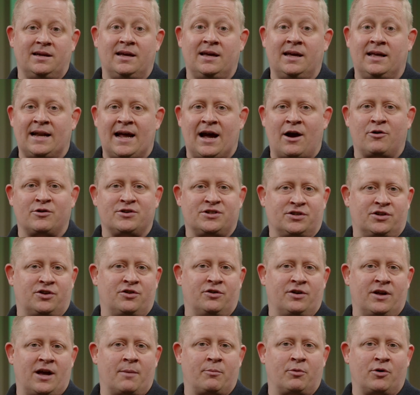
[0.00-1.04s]
in our
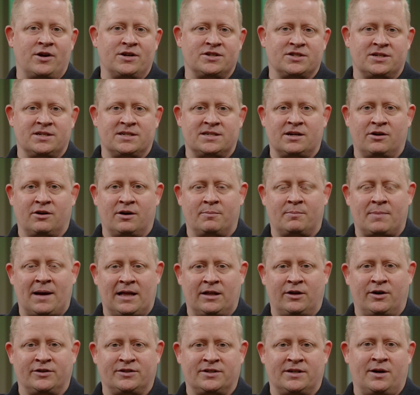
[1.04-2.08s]
security operations here at
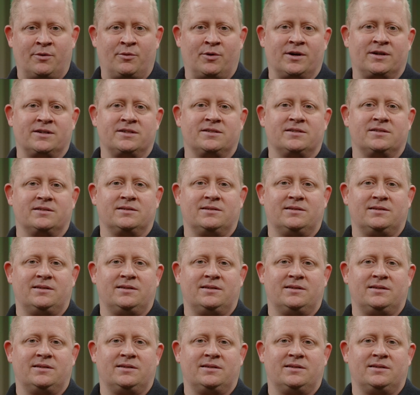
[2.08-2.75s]
Palo Alto Networks.